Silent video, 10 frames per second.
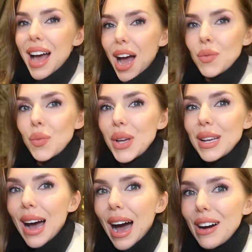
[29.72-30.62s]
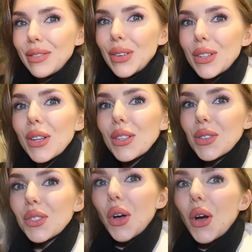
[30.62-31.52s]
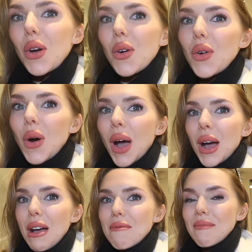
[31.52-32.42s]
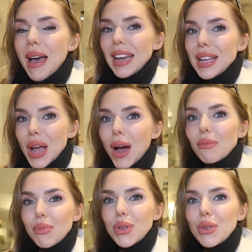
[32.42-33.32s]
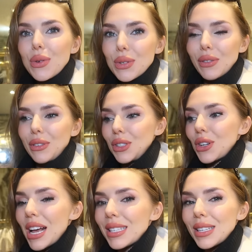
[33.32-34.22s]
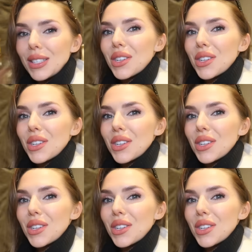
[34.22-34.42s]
and we have so many beautiful dresses